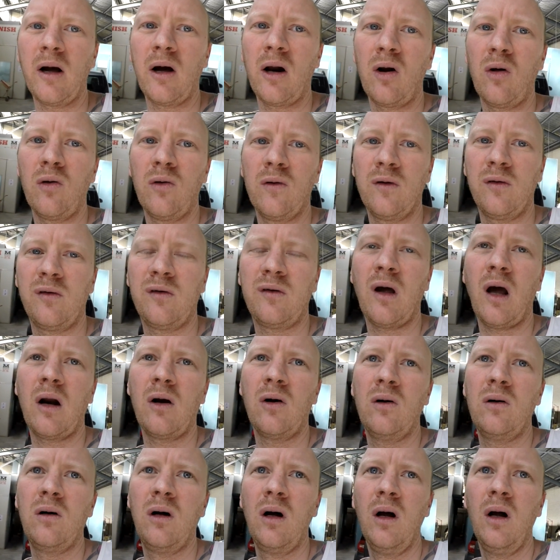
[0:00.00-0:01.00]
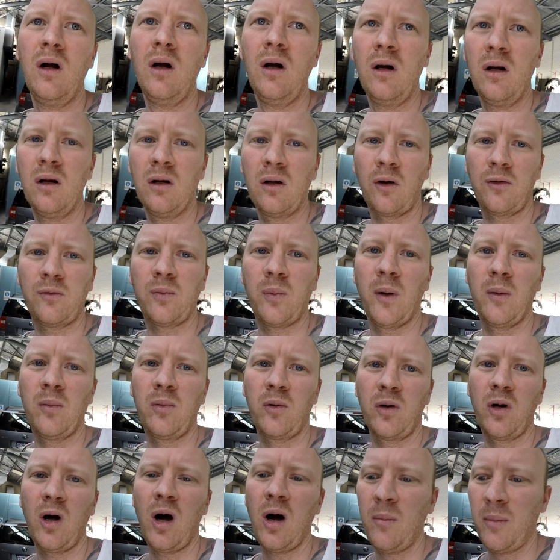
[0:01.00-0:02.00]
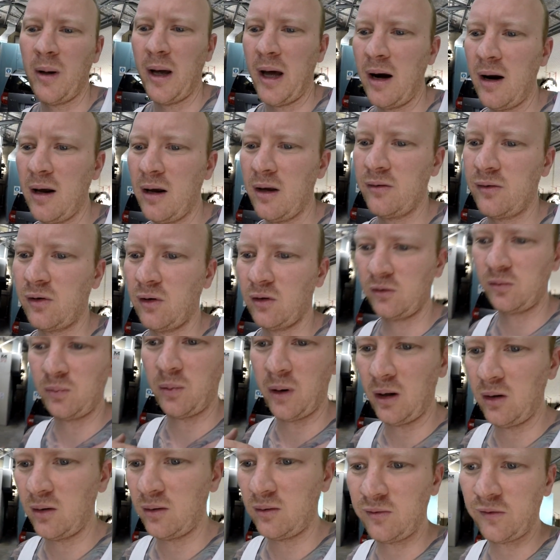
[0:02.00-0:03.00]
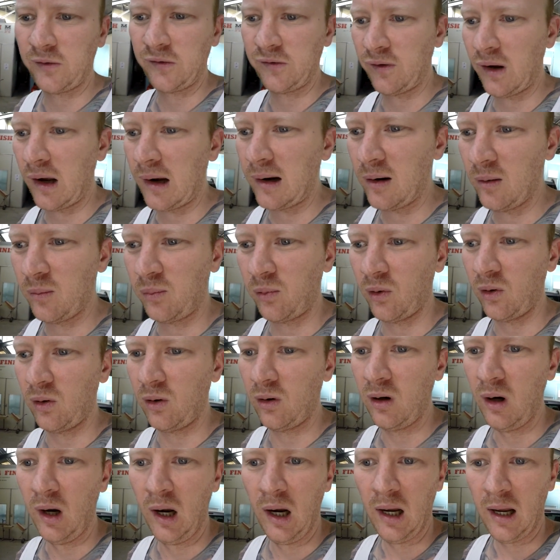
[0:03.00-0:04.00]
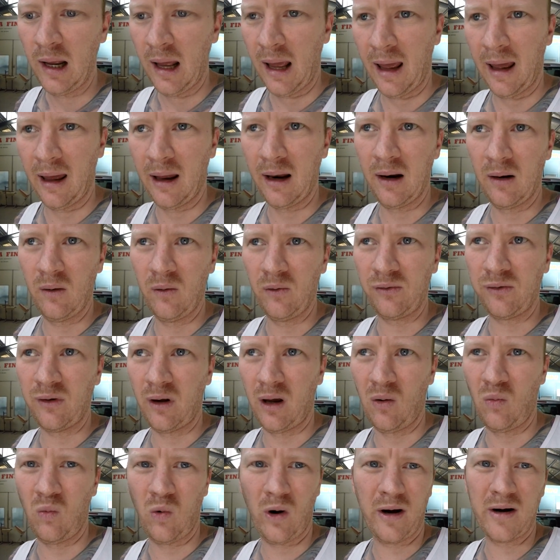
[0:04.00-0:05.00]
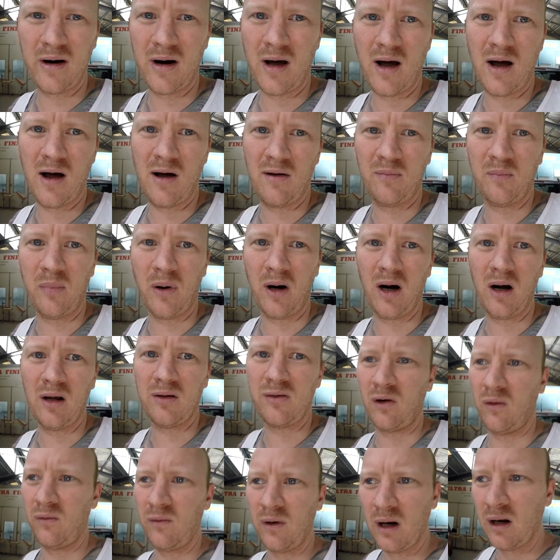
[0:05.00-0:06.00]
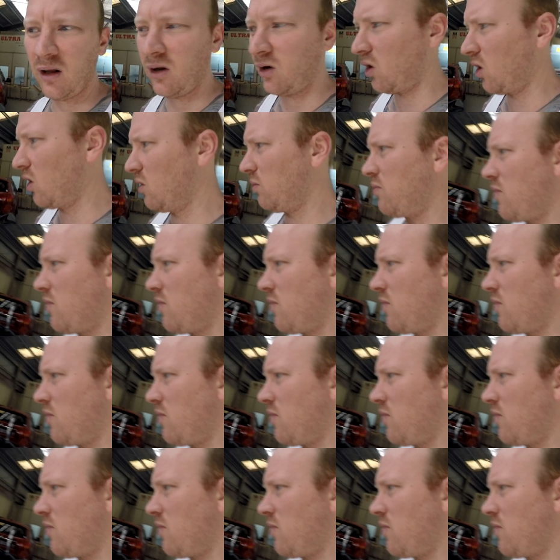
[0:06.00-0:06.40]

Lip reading: gun on this channel. Lots of people know about it. So I sprayed the Standoblue at, it was like 1.5 bar, so really low